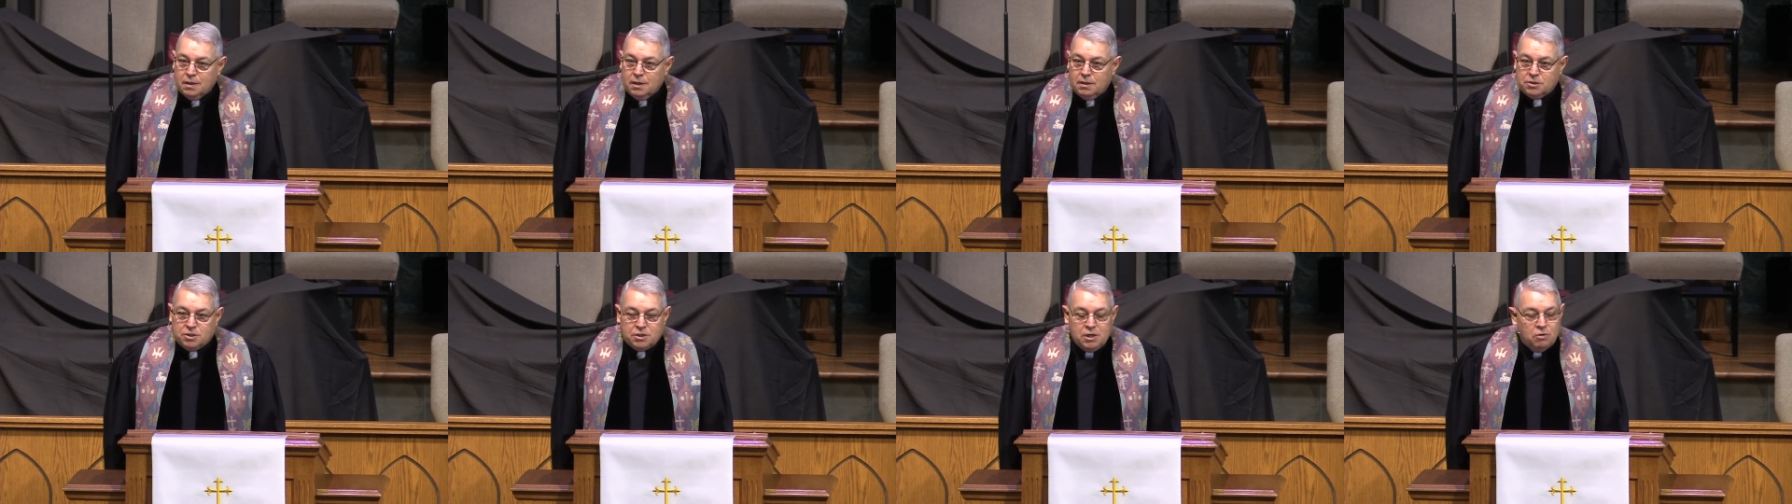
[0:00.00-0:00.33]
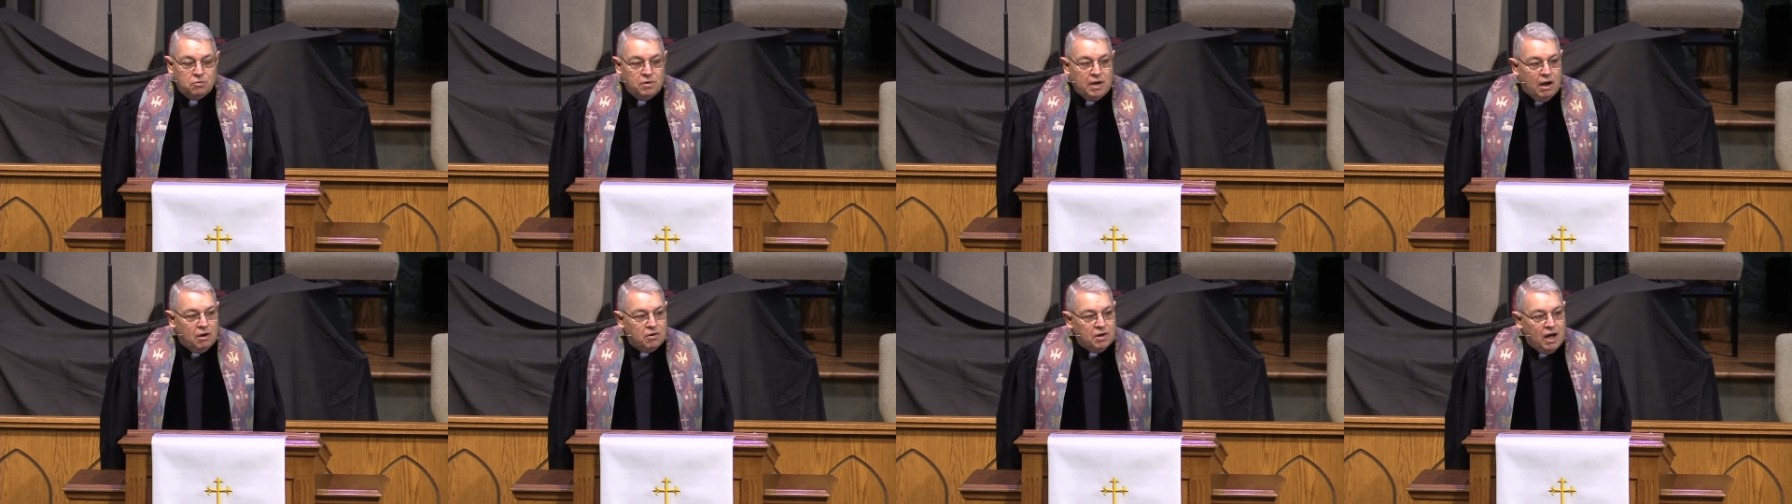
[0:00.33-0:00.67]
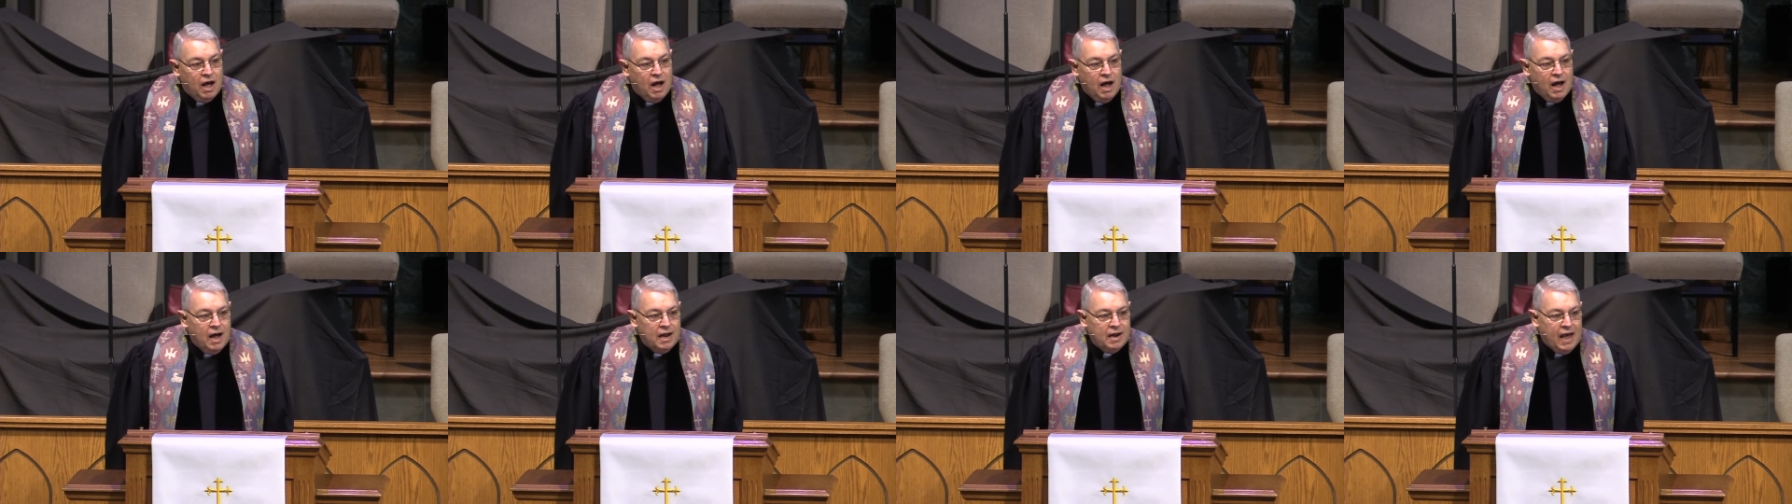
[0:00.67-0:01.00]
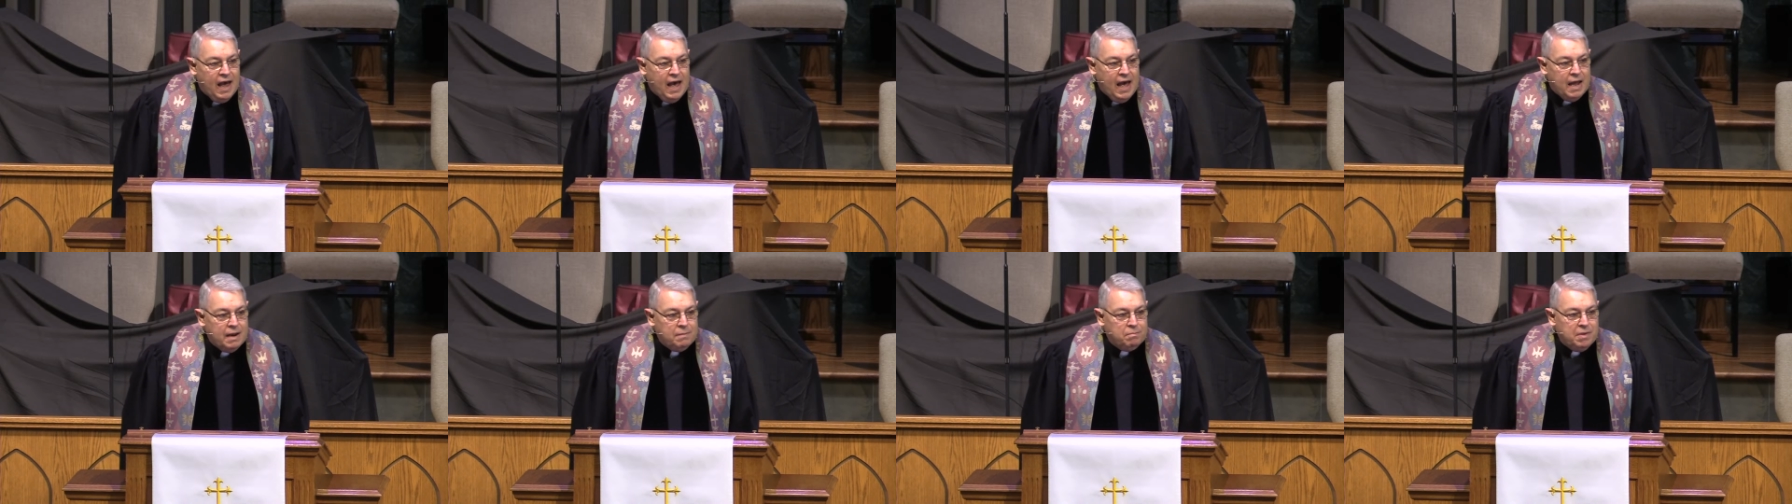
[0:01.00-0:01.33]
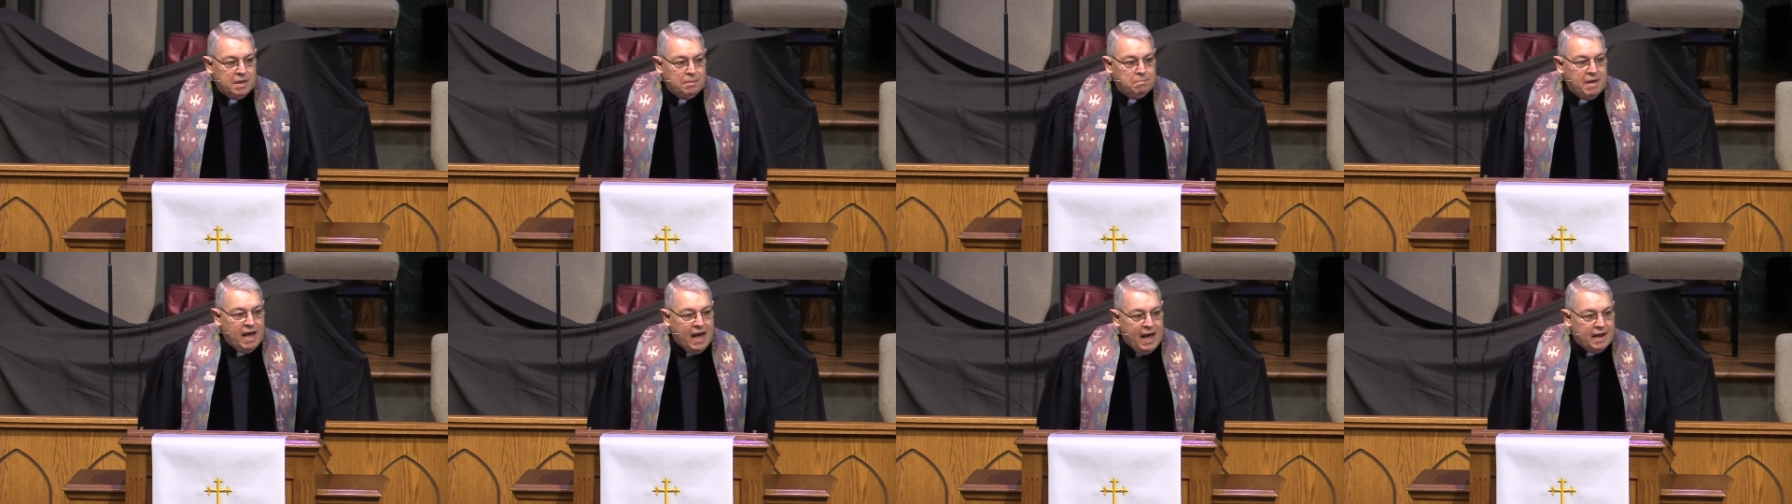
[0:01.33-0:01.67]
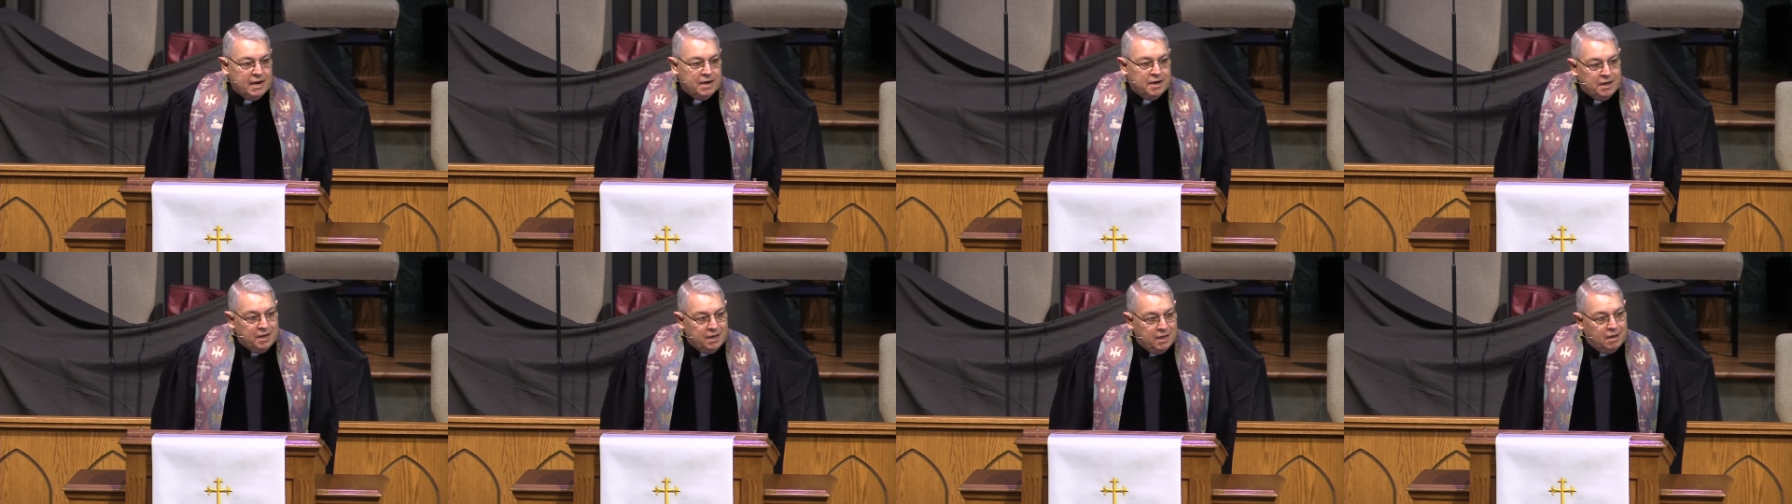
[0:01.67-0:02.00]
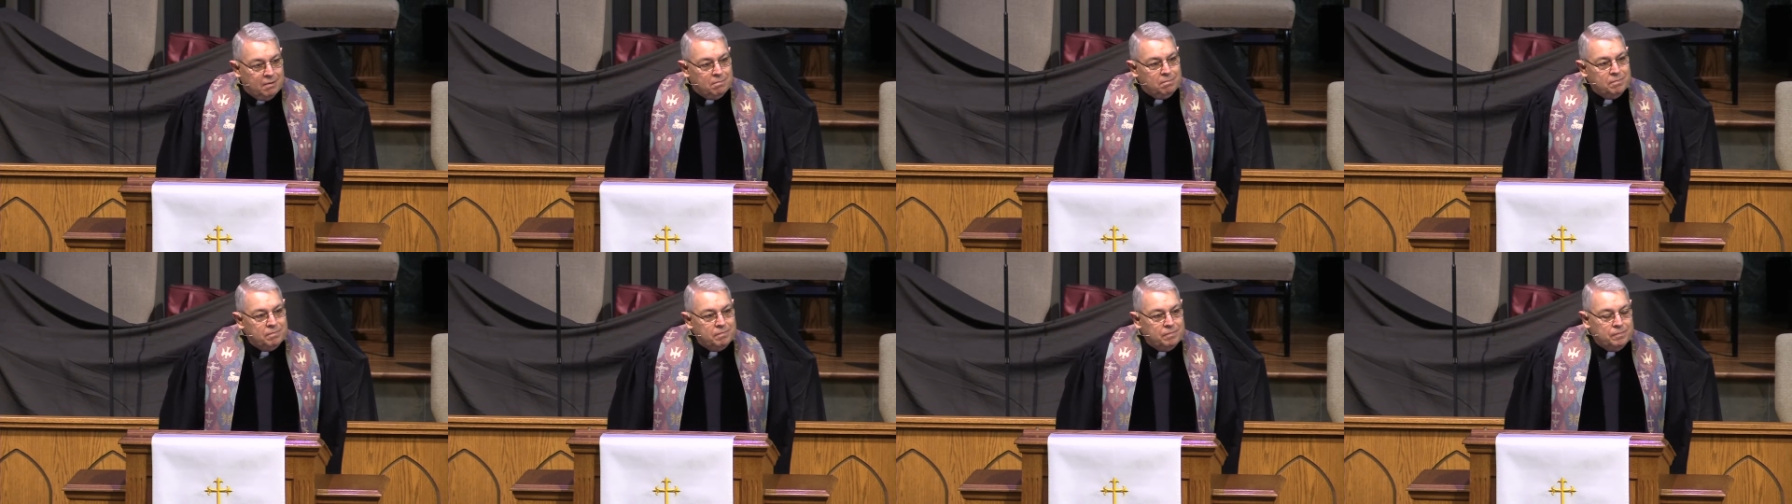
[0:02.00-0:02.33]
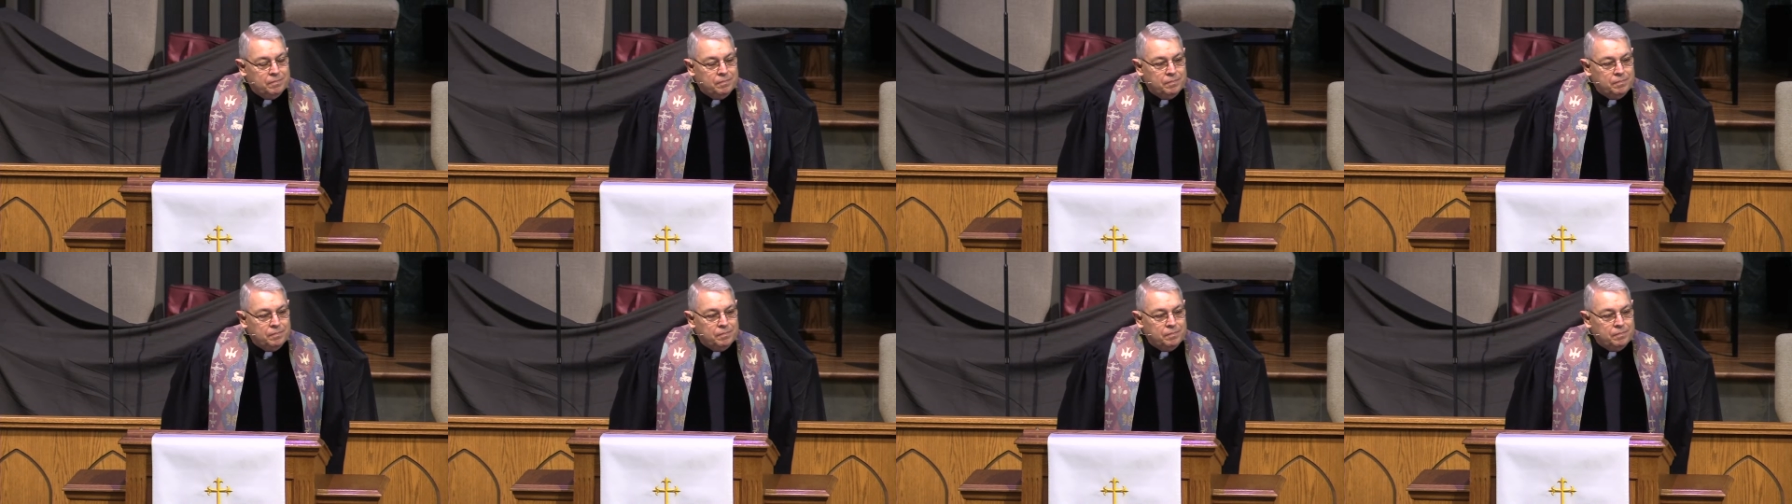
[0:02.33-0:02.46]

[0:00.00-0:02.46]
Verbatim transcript: And so now God had me mad at him,